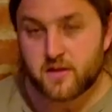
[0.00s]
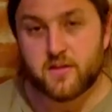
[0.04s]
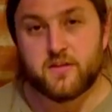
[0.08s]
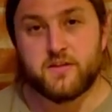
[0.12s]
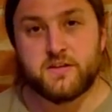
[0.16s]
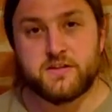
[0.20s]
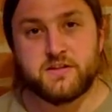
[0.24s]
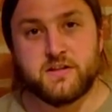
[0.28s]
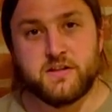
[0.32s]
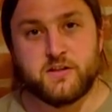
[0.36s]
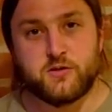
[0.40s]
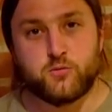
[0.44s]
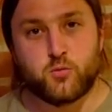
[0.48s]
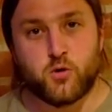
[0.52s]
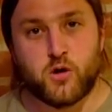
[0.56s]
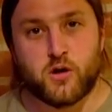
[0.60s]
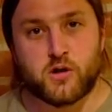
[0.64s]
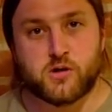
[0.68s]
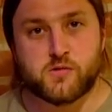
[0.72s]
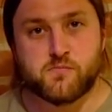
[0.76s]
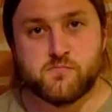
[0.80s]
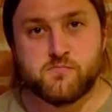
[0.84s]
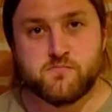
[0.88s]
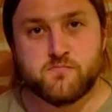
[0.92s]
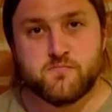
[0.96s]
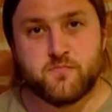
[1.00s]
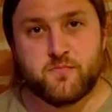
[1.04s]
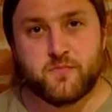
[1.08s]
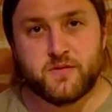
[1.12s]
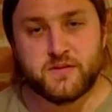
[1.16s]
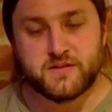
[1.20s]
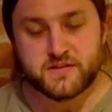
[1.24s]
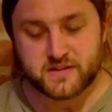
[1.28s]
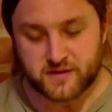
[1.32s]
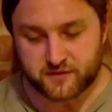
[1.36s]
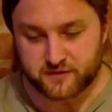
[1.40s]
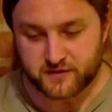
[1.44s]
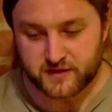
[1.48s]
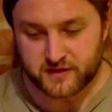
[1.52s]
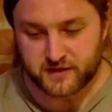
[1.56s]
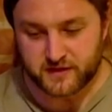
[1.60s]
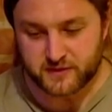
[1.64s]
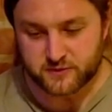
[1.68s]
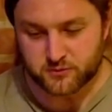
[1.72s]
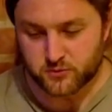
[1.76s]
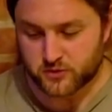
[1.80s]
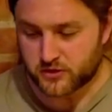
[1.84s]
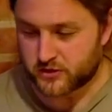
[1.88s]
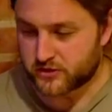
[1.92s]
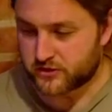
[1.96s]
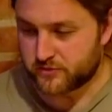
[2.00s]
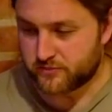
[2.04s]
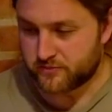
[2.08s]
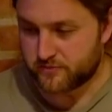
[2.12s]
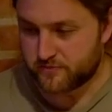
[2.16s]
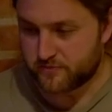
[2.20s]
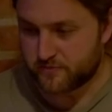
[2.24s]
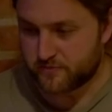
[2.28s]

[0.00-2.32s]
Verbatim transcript: This needs work. This definitely needs work.